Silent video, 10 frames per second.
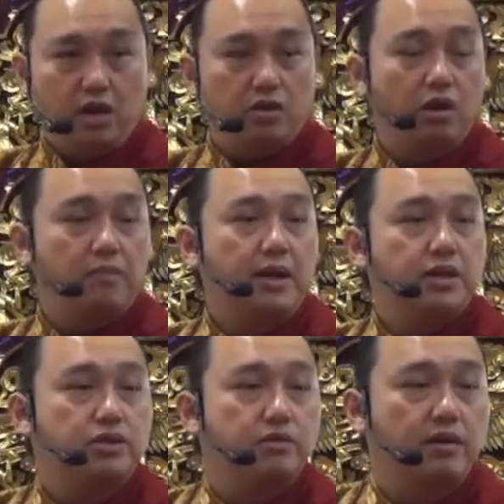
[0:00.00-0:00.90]
Not
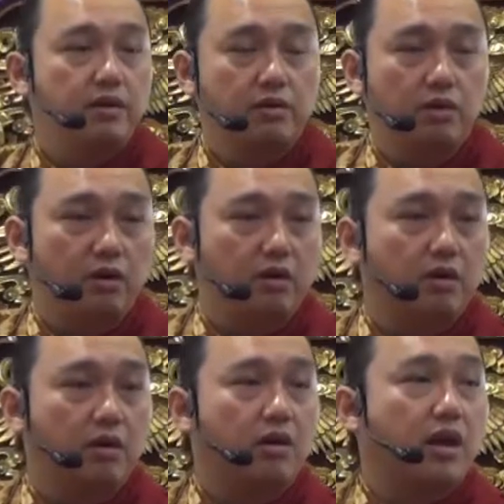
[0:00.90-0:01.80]

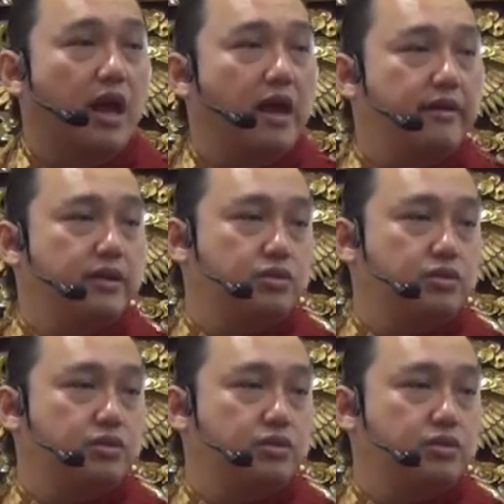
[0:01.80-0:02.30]
caring